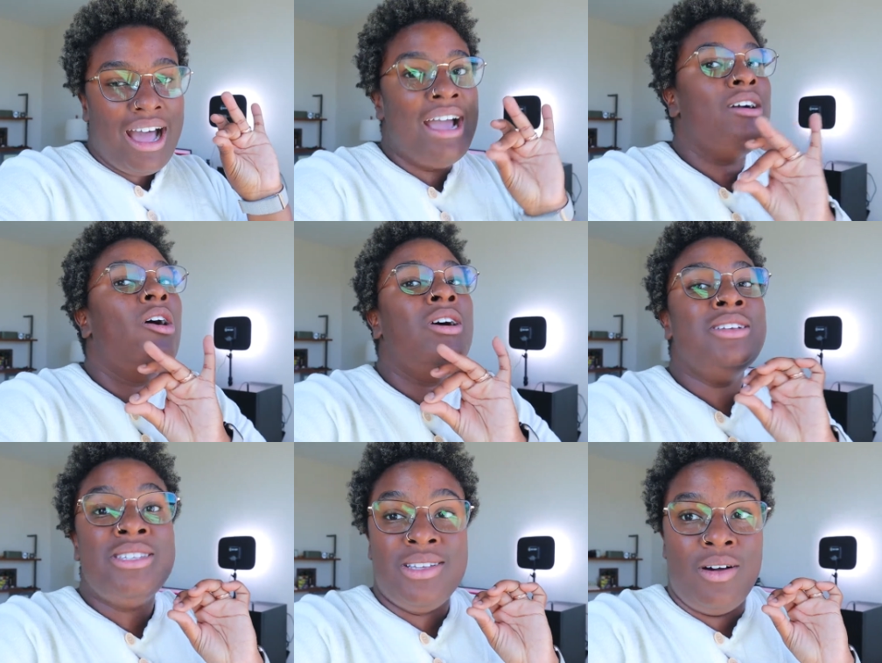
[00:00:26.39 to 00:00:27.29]
I
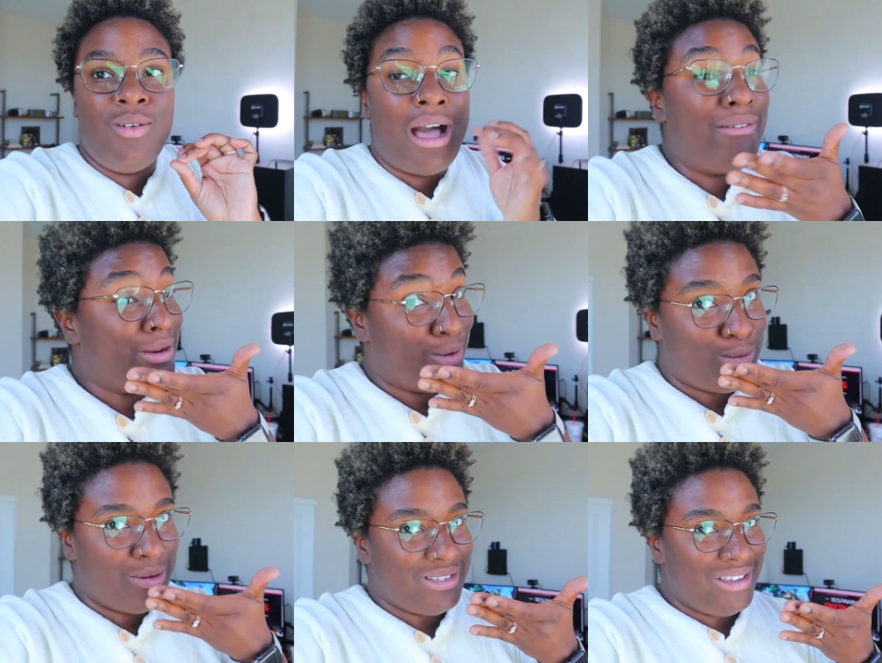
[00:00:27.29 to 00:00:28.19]
also have a
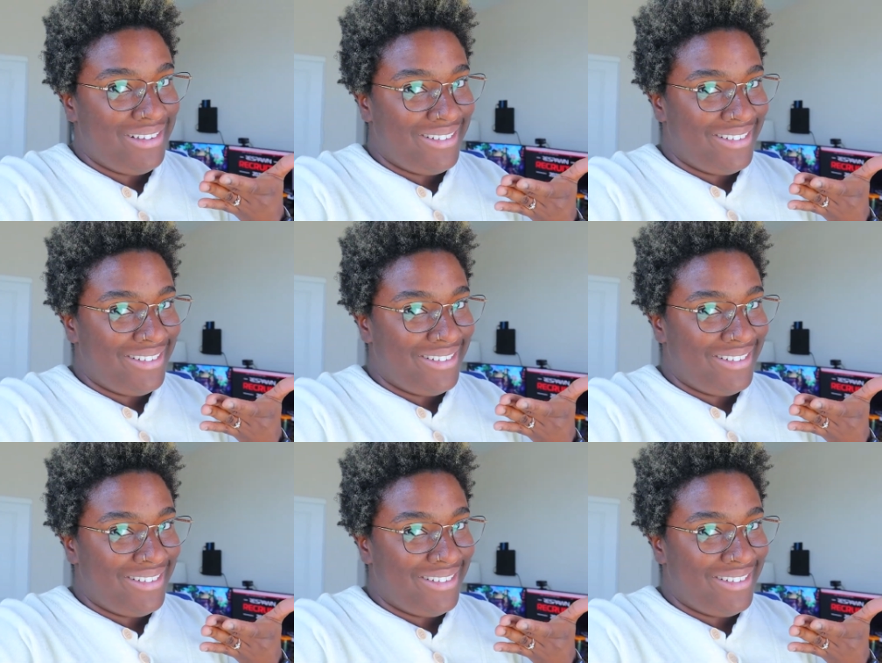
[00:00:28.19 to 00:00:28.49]
nose piercing.